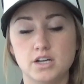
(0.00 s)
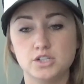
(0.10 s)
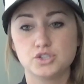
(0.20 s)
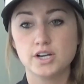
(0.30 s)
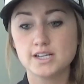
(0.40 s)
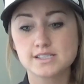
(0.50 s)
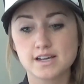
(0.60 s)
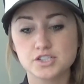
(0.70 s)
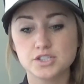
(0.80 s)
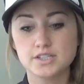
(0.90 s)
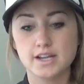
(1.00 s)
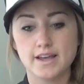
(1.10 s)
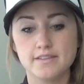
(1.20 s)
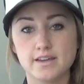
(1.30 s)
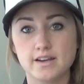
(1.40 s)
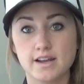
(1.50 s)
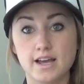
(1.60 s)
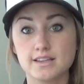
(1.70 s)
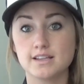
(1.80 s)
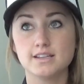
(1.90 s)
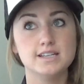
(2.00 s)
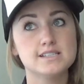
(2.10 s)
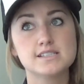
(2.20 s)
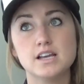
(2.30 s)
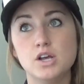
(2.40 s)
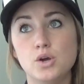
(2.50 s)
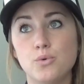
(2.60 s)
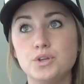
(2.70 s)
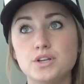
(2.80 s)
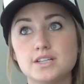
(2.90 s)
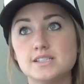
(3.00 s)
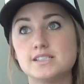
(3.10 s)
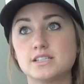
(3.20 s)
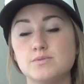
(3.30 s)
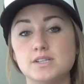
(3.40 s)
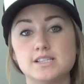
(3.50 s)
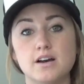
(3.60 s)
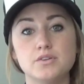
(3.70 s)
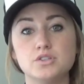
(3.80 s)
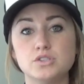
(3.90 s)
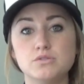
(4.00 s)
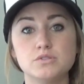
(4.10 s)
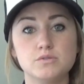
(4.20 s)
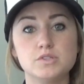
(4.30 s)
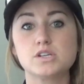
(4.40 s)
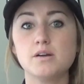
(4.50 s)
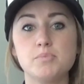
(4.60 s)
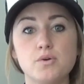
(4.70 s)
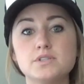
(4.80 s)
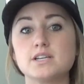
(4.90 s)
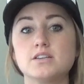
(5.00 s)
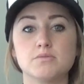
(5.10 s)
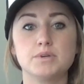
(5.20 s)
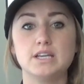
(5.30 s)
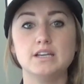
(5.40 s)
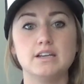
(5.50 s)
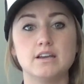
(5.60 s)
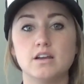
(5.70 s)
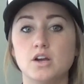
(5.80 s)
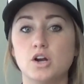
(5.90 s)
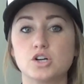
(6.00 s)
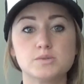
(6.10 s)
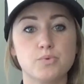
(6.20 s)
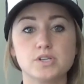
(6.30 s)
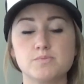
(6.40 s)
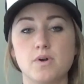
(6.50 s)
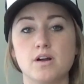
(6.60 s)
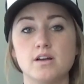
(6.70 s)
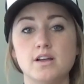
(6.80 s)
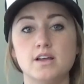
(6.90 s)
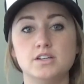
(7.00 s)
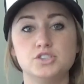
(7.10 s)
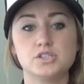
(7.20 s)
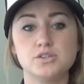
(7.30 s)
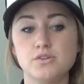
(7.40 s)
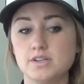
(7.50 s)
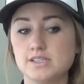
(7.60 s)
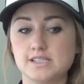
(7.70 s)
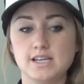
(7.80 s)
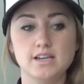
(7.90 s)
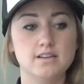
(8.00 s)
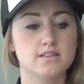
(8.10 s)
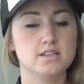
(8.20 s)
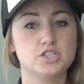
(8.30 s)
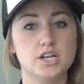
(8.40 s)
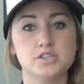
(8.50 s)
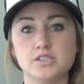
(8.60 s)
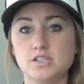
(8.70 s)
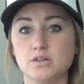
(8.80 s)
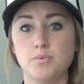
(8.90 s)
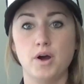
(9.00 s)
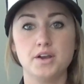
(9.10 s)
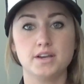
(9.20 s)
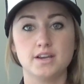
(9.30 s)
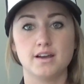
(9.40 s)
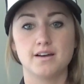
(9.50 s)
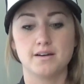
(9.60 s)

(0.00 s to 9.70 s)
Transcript: training session, and then at least when you get to 6 weeks out, you should start posing in your bikini or sports bra, just so you can see the changes in your body.